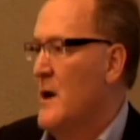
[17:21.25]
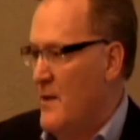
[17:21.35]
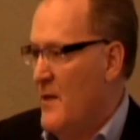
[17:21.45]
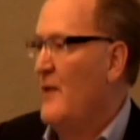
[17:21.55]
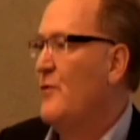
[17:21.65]

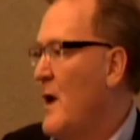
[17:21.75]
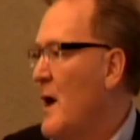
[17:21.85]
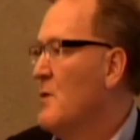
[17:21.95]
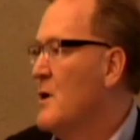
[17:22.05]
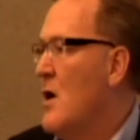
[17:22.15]
That's what I
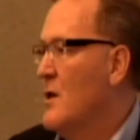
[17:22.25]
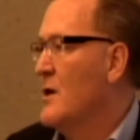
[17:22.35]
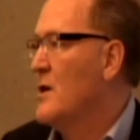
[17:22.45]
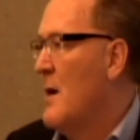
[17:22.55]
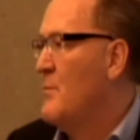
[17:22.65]
would call a
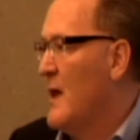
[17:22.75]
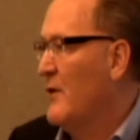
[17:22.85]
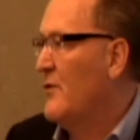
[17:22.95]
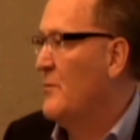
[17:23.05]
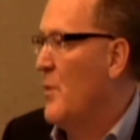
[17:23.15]

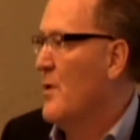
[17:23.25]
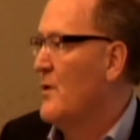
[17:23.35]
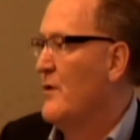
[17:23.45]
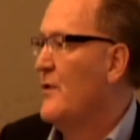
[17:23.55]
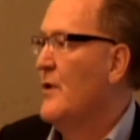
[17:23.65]
complex
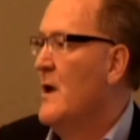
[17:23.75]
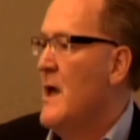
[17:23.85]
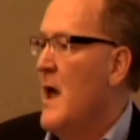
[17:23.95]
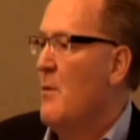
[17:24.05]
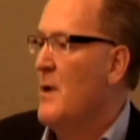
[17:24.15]
purchase.
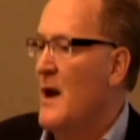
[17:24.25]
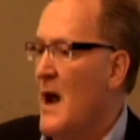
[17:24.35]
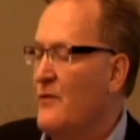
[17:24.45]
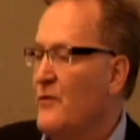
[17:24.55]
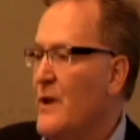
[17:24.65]
And we can
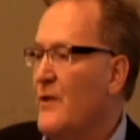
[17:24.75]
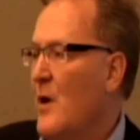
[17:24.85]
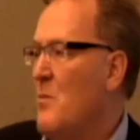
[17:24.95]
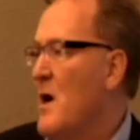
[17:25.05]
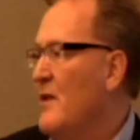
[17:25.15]
actually, in
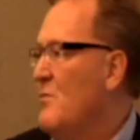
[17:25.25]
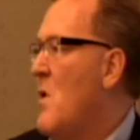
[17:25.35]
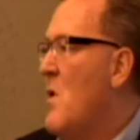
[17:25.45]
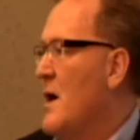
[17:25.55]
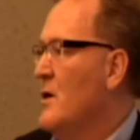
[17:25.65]
some ways,
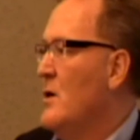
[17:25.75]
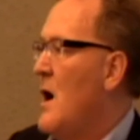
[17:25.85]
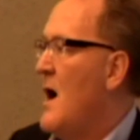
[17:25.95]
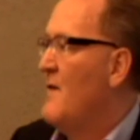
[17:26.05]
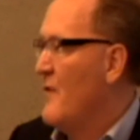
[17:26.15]
model
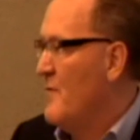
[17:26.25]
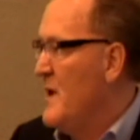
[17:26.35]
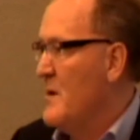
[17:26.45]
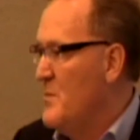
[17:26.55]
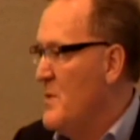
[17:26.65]
off of
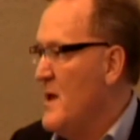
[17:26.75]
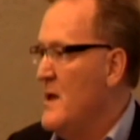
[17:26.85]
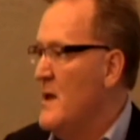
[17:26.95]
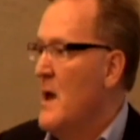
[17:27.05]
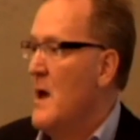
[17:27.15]
B two
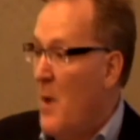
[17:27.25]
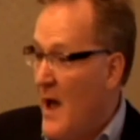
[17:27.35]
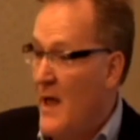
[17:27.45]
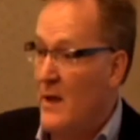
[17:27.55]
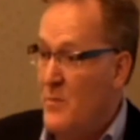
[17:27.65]
B
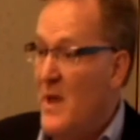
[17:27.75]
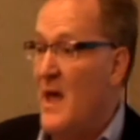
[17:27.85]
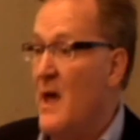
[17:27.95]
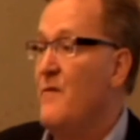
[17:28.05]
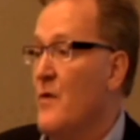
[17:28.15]
buying
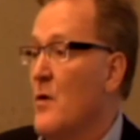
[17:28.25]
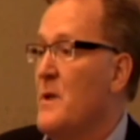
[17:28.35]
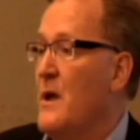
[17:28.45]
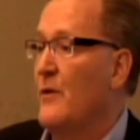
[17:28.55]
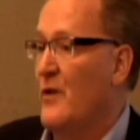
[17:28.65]
behavior,
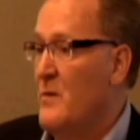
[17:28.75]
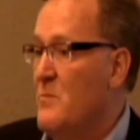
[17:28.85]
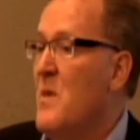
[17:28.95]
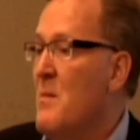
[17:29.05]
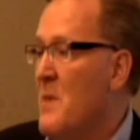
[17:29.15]
because it
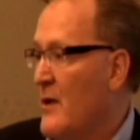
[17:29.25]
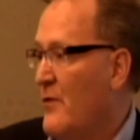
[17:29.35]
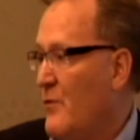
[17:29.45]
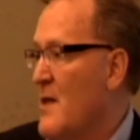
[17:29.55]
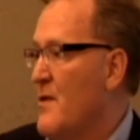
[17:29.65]
mimics
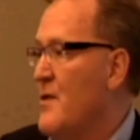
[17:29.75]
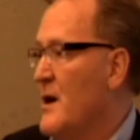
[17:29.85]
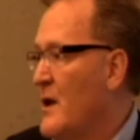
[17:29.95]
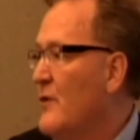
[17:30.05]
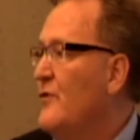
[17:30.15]
rather than a
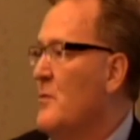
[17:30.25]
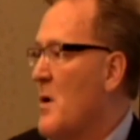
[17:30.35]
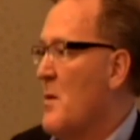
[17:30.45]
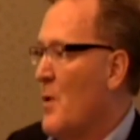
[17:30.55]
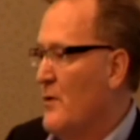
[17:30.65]

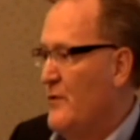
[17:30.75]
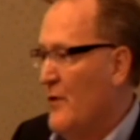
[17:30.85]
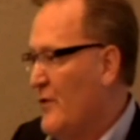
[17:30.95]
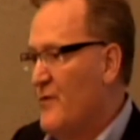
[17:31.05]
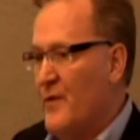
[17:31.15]
consumer
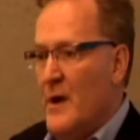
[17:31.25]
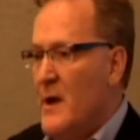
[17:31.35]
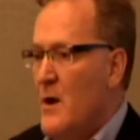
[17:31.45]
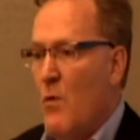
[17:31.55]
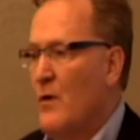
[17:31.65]
purchase of
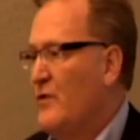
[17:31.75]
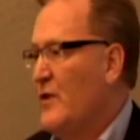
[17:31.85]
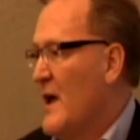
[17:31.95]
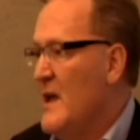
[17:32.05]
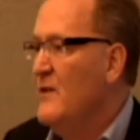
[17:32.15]
where should
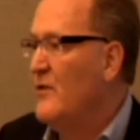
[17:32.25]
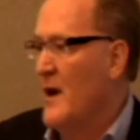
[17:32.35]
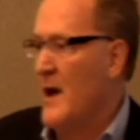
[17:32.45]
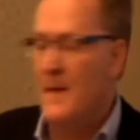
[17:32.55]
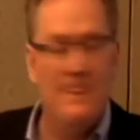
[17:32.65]
I eat
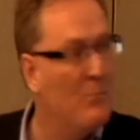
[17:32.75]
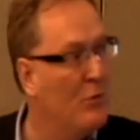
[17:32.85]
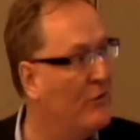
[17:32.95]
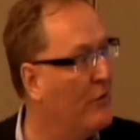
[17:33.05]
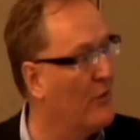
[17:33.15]
tonight,
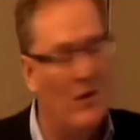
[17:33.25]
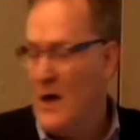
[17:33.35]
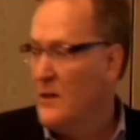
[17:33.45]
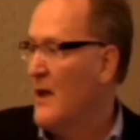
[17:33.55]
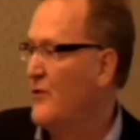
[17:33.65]
which is a
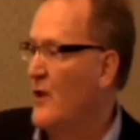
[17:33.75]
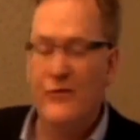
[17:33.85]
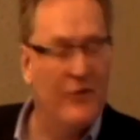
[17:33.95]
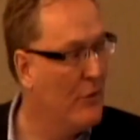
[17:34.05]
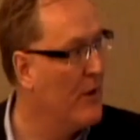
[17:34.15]
lot less
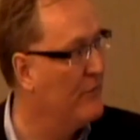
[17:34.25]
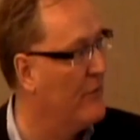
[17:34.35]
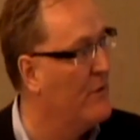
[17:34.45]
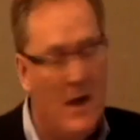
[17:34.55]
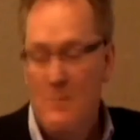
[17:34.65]
consideration.
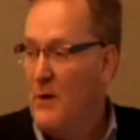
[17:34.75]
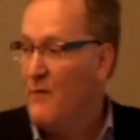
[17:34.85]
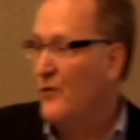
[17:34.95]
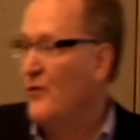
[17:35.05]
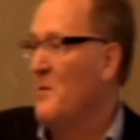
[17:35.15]
But
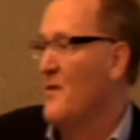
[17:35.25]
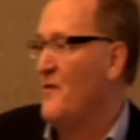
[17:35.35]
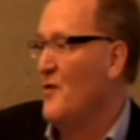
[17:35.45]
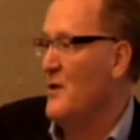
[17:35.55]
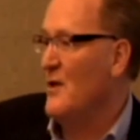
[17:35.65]
for some of the
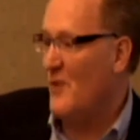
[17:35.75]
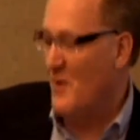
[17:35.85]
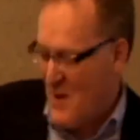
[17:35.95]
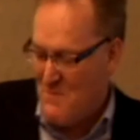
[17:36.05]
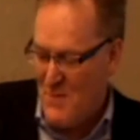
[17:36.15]
foodies, it
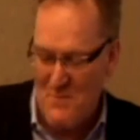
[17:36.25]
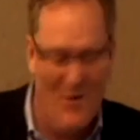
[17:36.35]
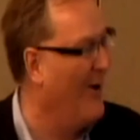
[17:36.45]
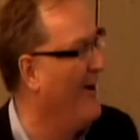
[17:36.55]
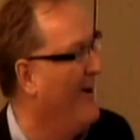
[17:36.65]
might be
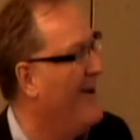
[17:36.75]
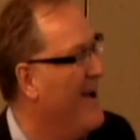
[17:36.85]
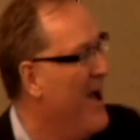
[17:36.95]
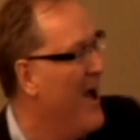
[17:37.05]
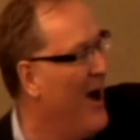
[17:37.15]
more.
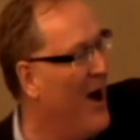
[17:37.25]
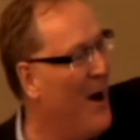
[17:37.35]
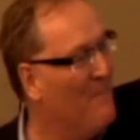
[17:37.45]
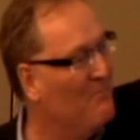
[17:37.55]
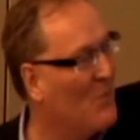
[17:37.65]

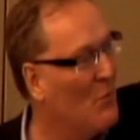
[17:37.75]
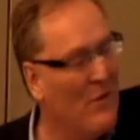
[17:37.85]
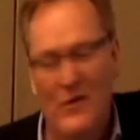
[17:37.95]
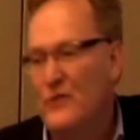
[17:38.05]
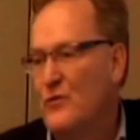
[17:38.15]
Um, with
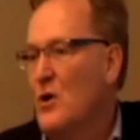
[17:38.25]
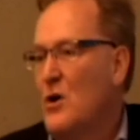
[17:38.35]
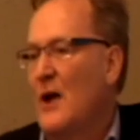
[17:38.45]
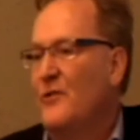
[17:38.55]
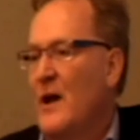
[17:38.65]
visual
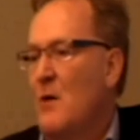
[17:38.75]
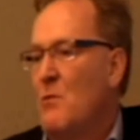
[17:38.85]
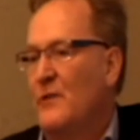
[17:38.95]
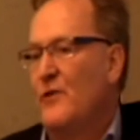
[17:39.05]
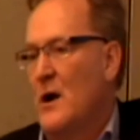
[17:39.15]
content, I
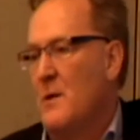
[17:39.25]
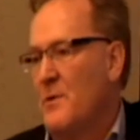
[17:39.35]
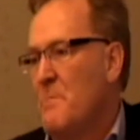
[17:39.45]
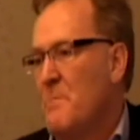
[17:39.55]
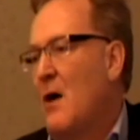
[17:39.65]
want to talk
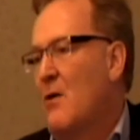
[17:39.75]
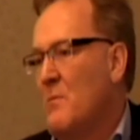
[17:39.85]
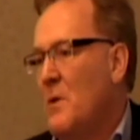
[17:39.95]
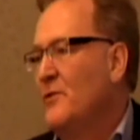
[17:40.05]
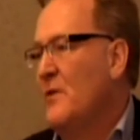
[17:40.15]
about the power
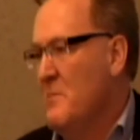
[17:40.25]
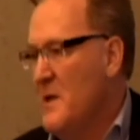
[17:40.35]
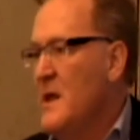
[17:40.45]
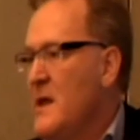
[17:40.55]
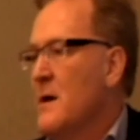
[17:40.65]
of
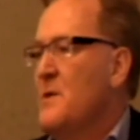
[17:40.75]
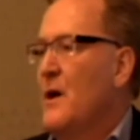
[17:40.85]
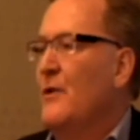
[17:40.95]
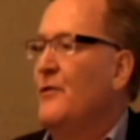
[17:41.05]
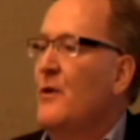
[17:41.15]
multimedia,
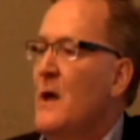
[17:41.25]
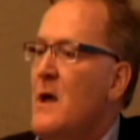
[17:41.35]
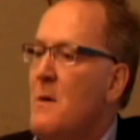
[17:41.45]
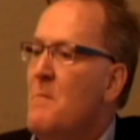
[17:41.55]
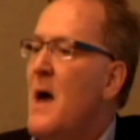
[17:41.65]
because
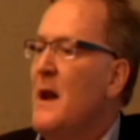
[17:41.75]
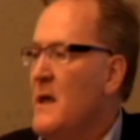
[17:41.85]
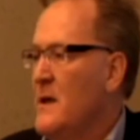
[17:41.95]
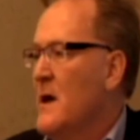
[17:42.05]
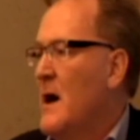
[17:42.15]

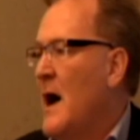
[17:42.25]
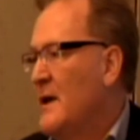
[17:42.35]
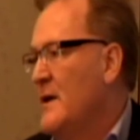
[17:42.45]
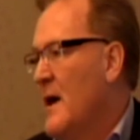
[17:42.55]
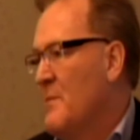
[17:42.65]
many
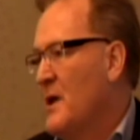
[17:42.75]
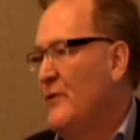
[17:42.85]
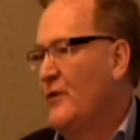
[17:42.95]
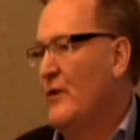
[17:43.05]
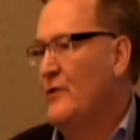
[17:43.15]
academic
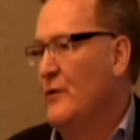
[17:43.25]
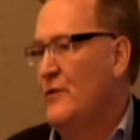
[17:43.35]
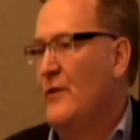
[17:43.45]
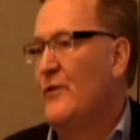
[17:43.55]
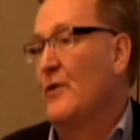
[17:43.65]

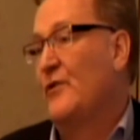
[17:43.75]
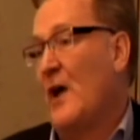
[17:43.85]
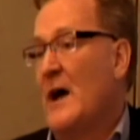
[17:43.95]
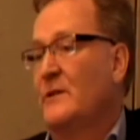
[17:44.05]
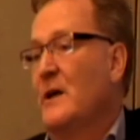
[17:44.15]
institutions are
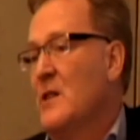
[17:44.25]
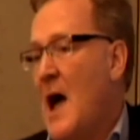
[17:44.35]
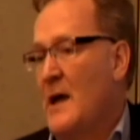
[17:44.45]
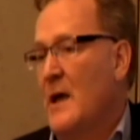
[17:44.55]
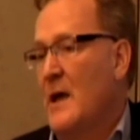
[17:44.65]
sadly
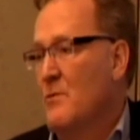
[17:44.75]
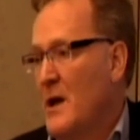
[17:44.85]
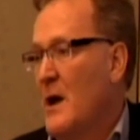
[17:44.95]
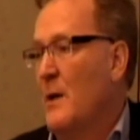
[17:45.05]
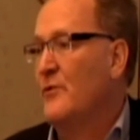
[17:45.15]
lacking when it
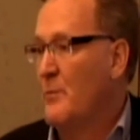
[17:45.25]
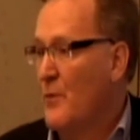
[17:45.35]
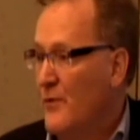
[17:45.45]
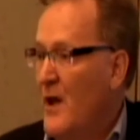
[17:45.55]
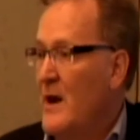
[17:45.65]
comes to
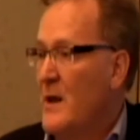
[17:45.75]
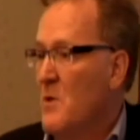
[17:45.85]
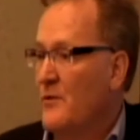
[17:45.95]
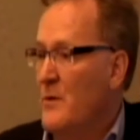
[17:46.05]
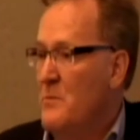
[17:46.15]
presenting
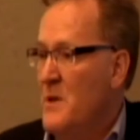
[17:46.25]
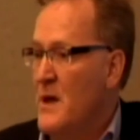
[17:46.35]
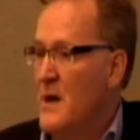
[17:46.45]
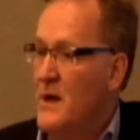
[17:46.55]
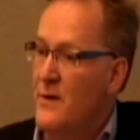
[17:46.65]

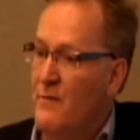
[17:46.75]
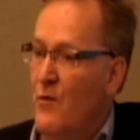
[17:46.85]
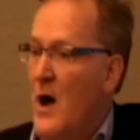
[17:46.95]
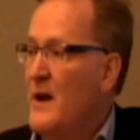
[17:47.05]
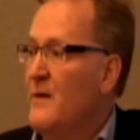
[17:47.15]
multimedia in a
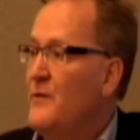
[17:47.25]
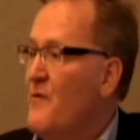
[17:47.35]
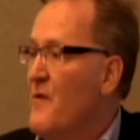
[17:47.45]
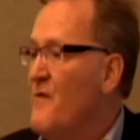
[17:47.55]
variety of different